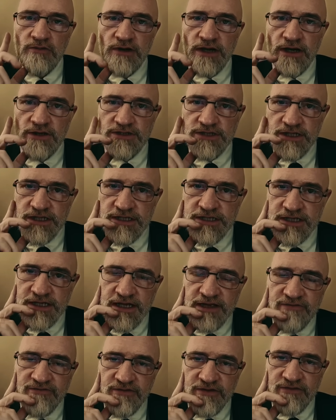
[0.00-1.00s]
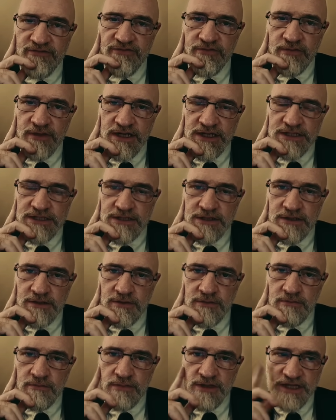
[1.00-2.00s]
and browse the internet for information.
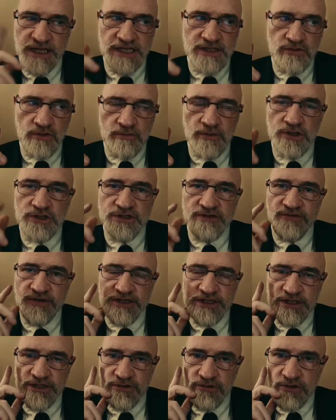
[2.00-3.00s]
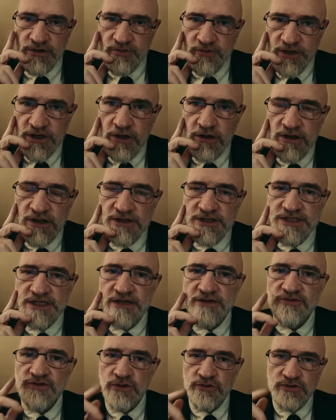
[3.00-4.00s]
But that's what most of us do, and we call
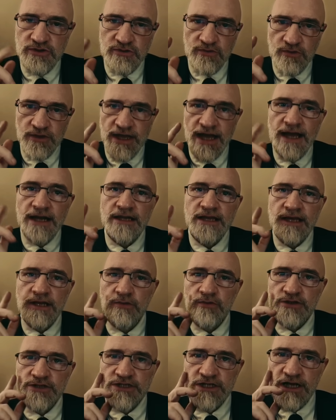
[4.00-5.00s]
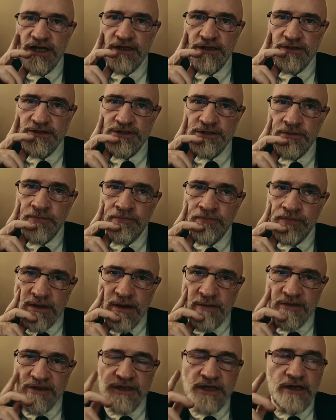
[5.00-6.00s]
ourselves or we act like we're scholars.
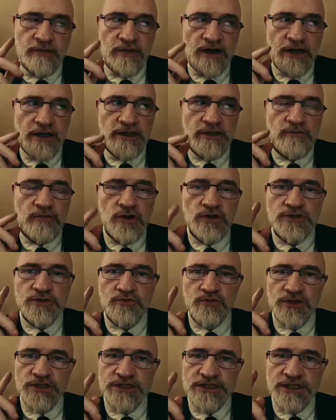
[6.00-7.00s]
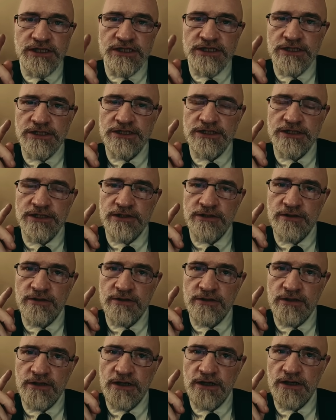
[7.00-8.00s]
I mean, think about it. The most prestigious
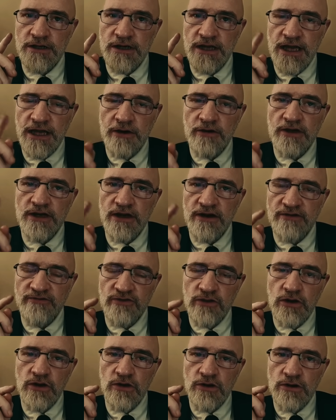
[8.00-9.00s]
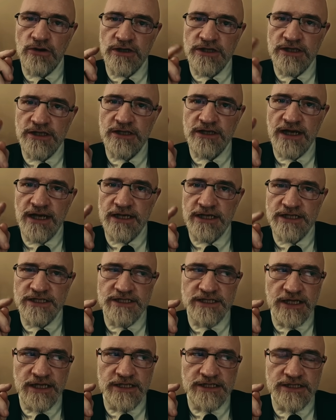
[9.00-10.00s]
area of law in the United
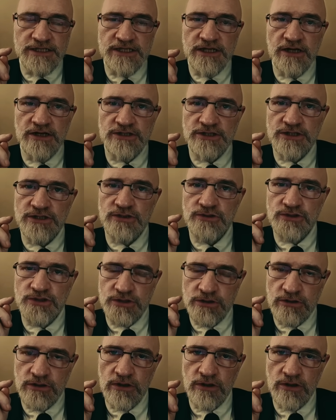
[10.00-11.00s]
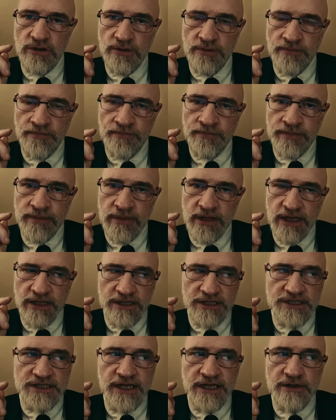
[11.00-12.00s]
States is constitutional law,
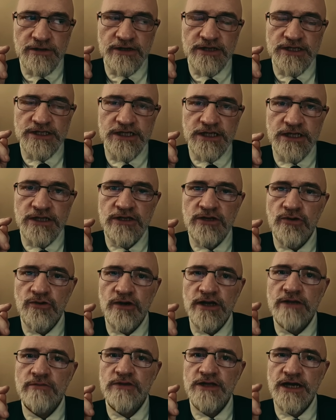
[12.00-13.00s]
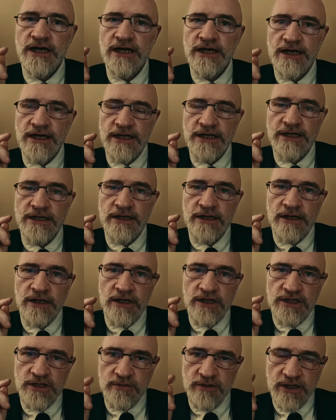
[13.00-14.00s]
and the standard is incredibly high
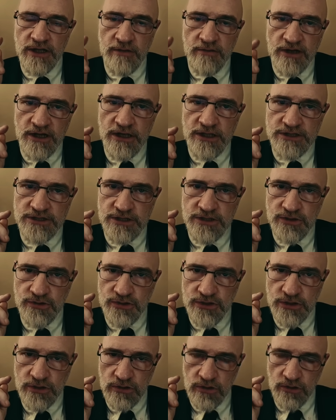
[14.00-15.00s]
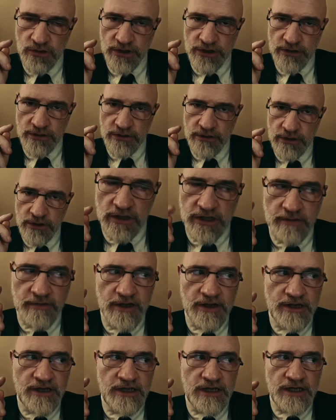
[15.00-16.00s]
to become a constitutional lawyer. Well, the
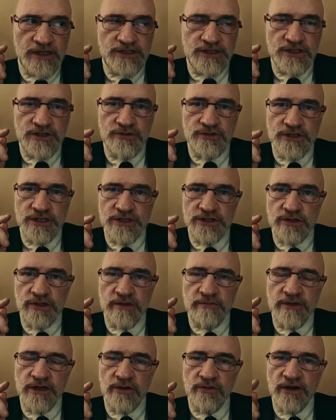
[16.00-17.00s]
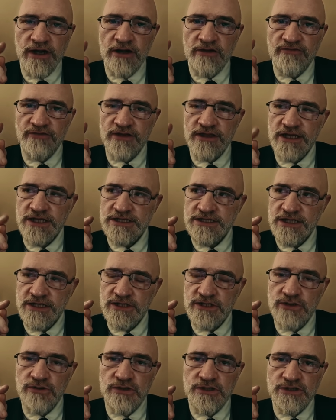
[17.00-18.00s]
American Constitution has only been around for less
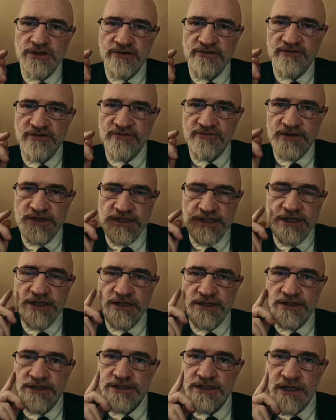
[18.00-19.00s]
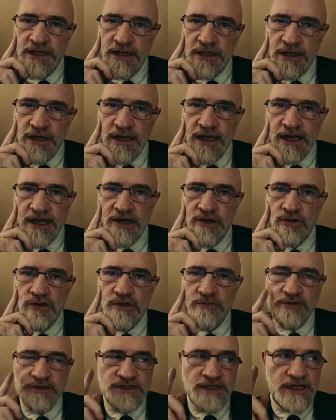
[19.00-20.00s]
than 250 years, and it
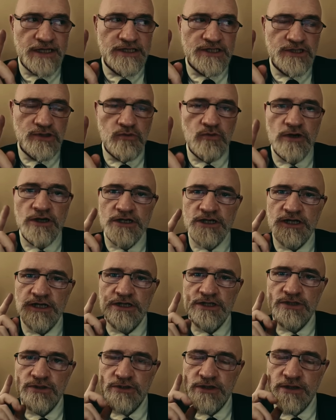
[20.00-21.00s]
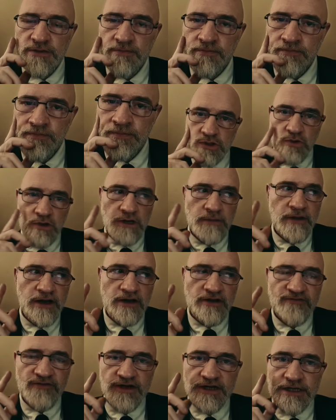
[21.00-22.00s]
only pertains to one country. So what
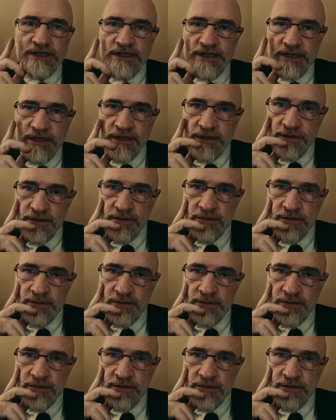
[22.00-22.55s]
about a faqih?